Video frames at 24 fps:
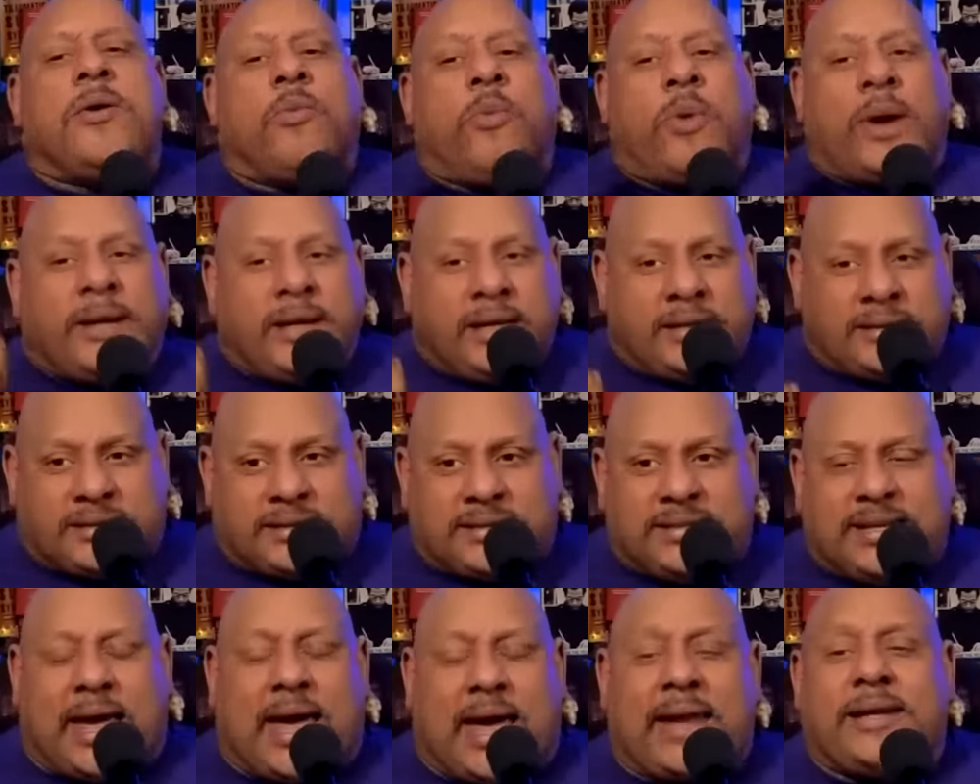What he's
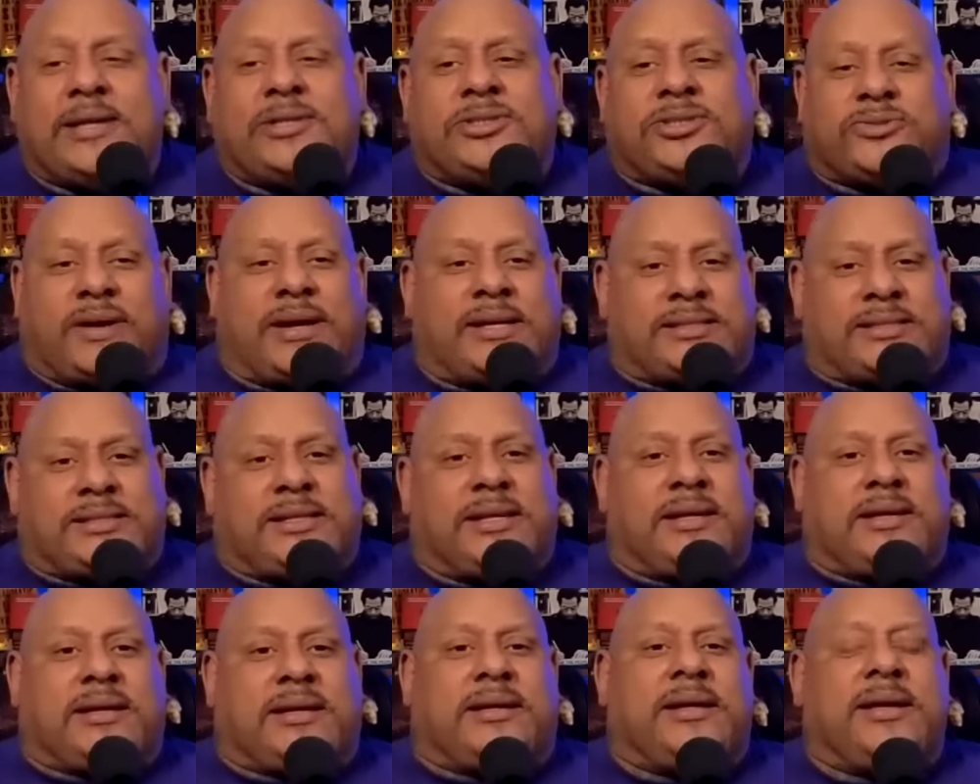not
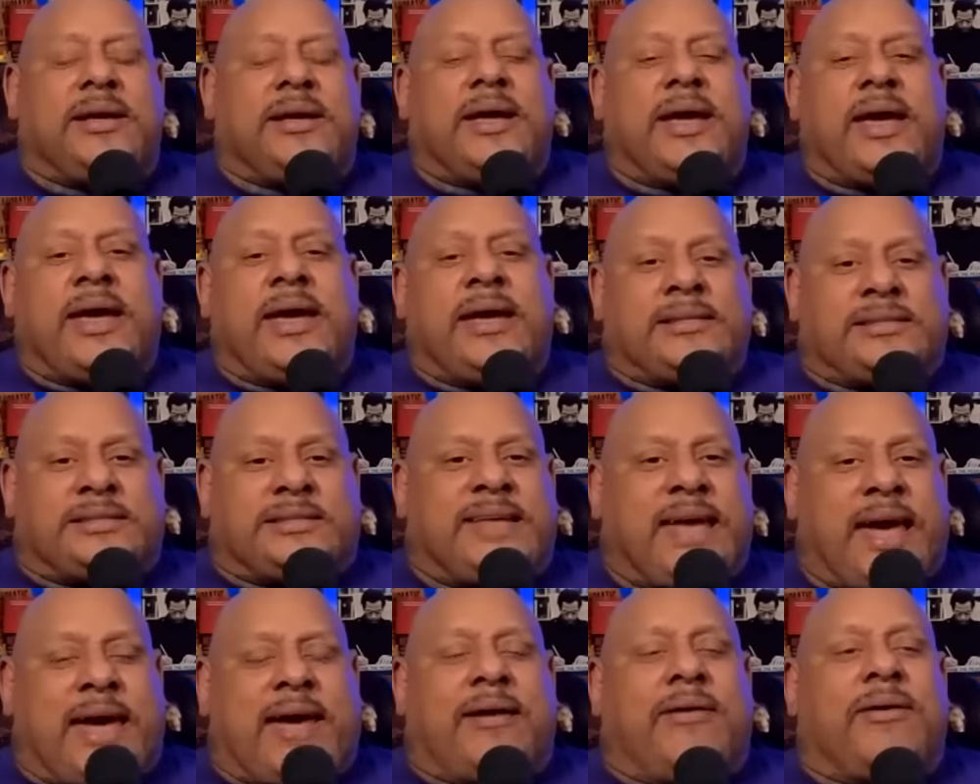addressing
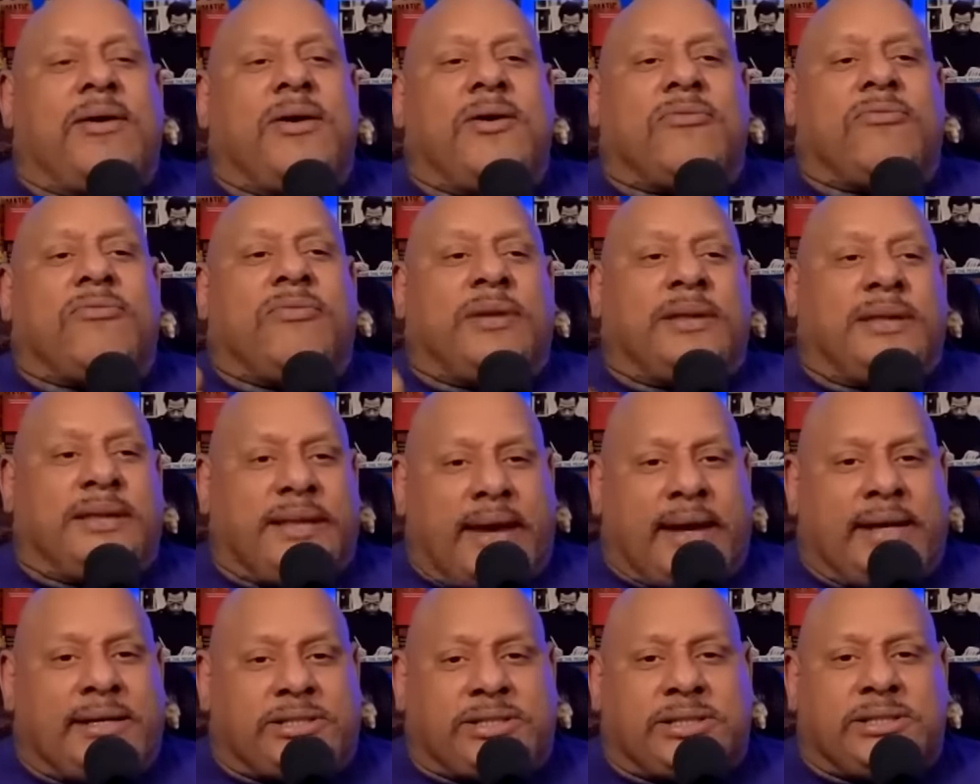is that
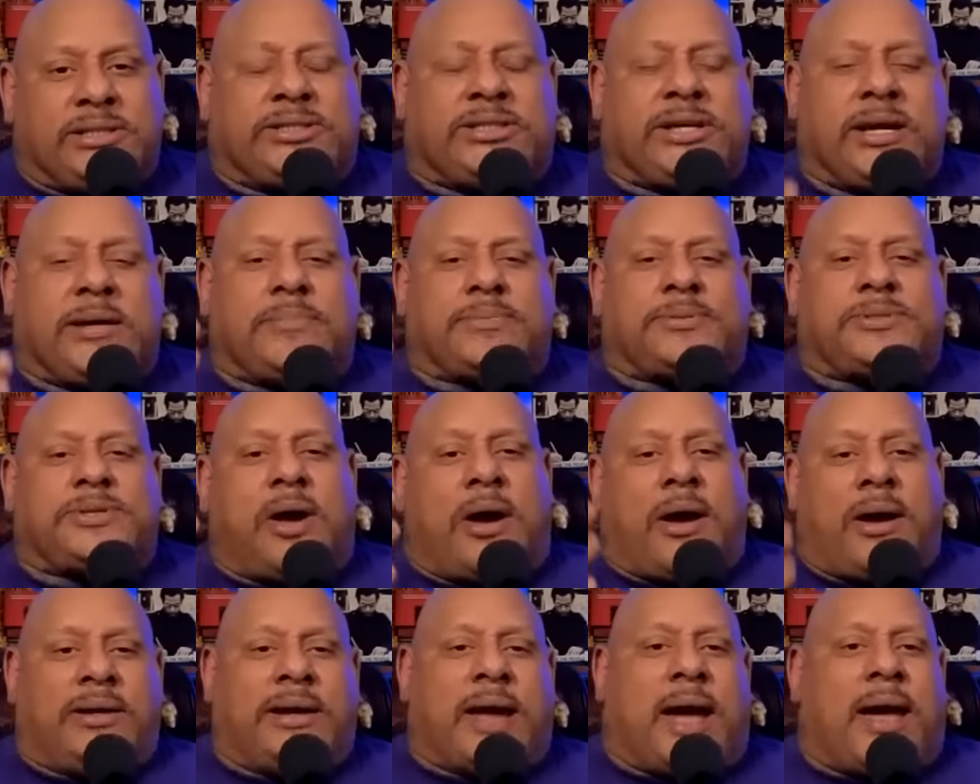relationships
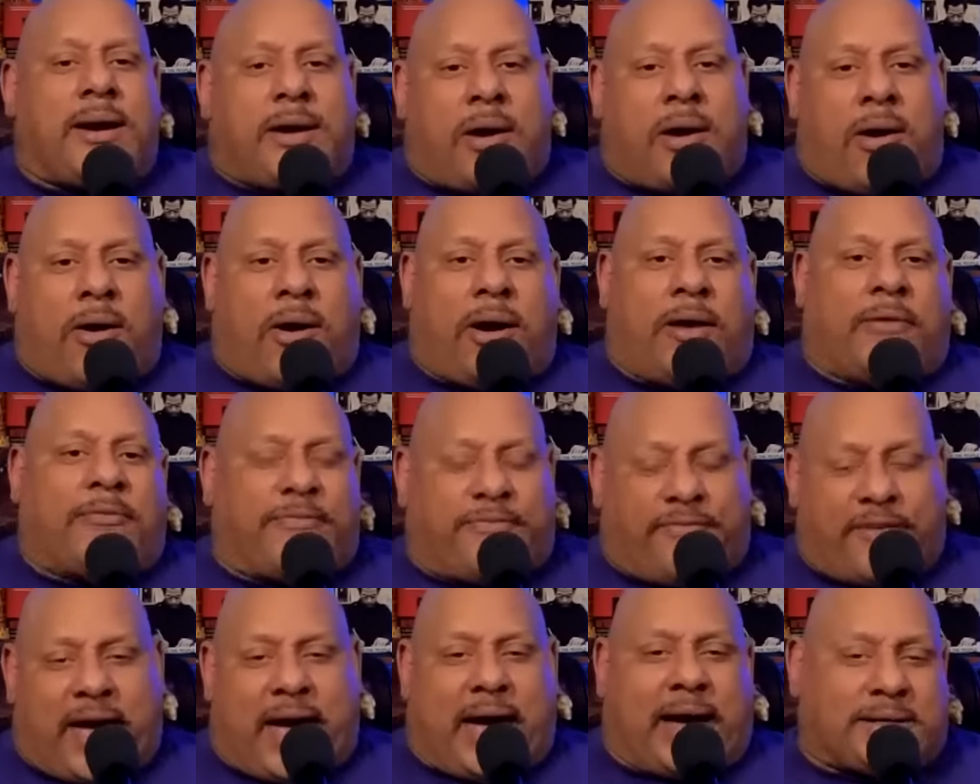are not hard
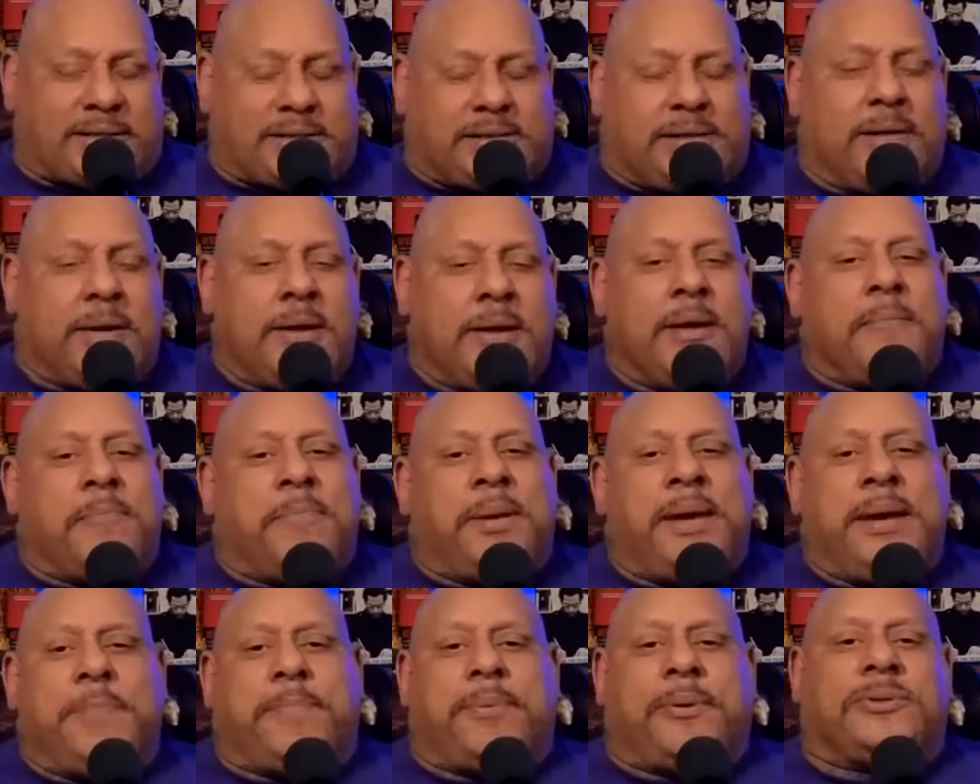facts.
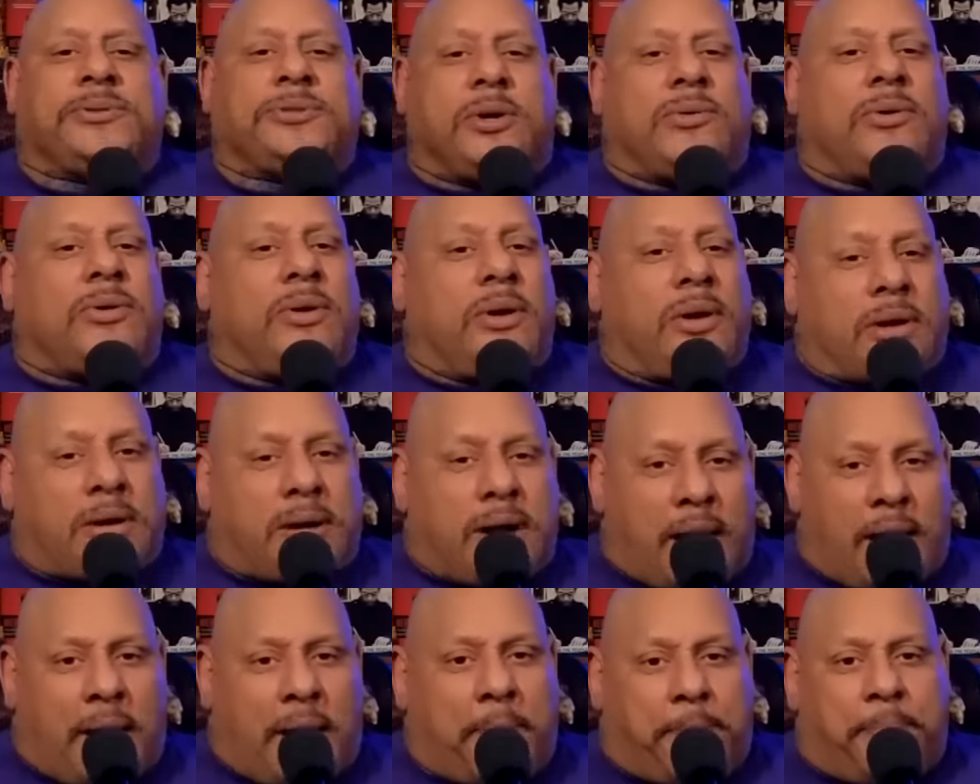People don't hook
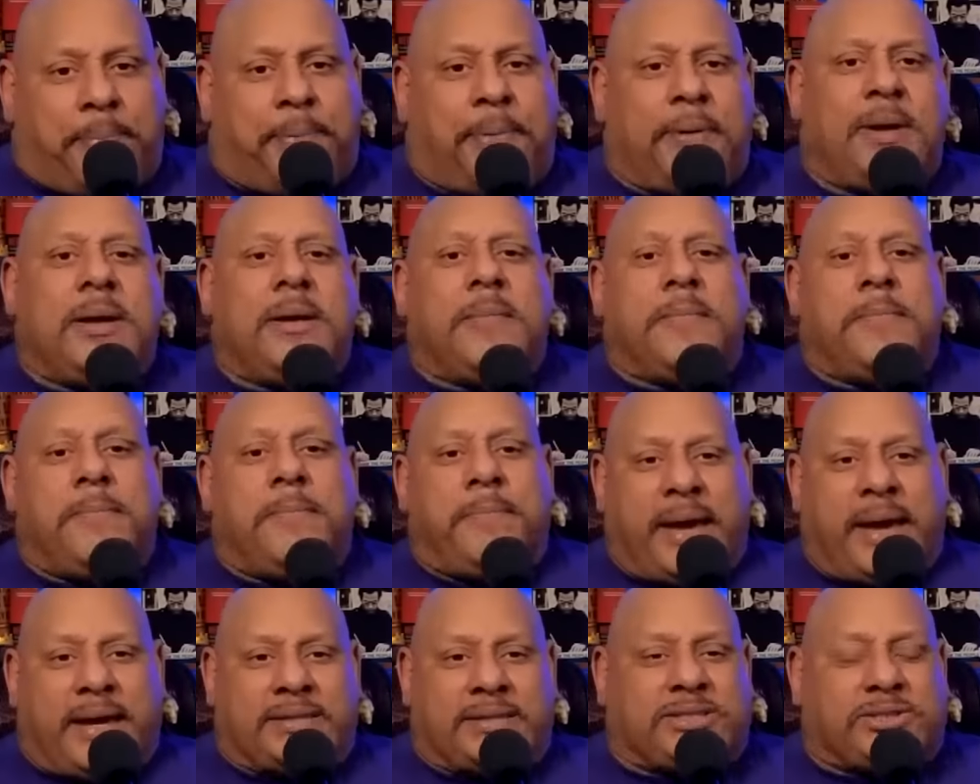up
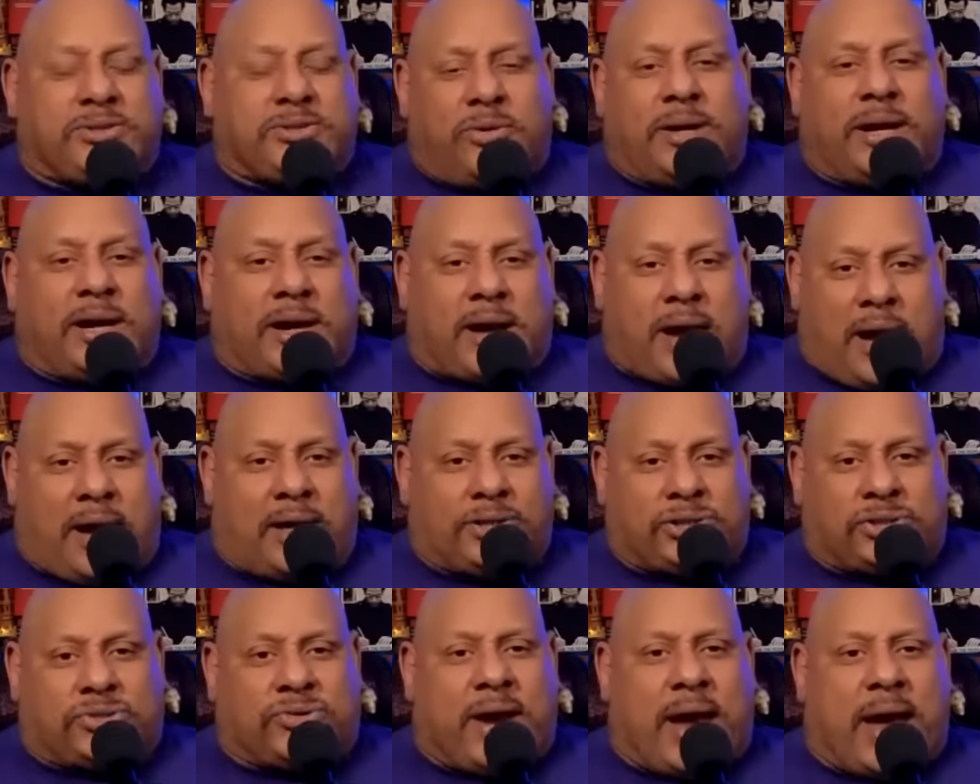based on a
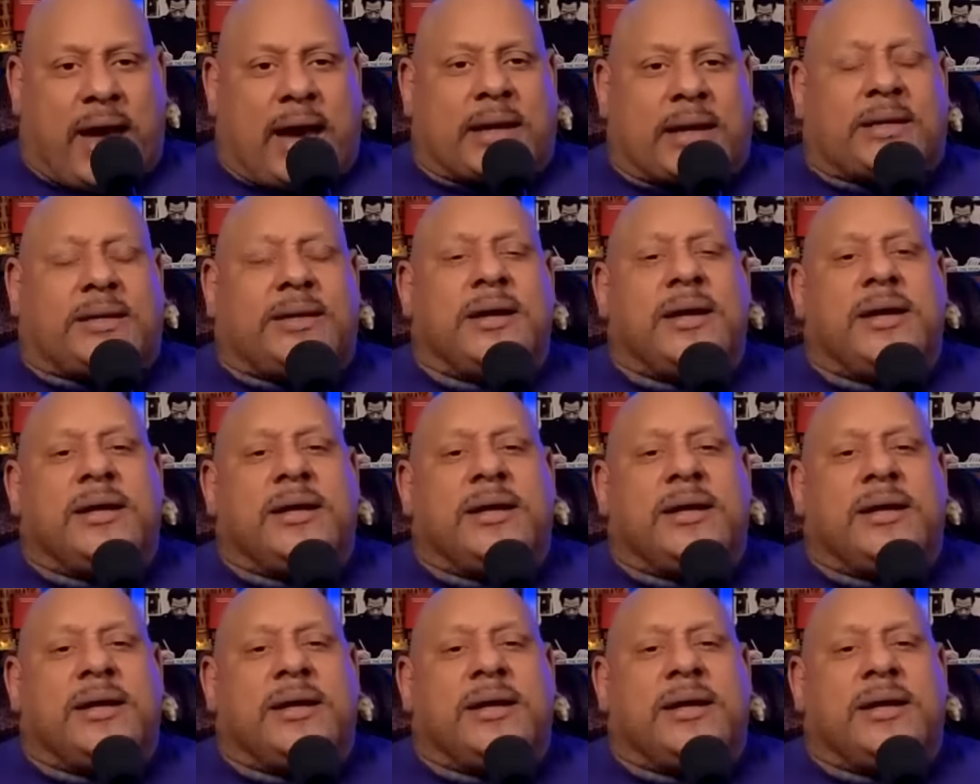contract.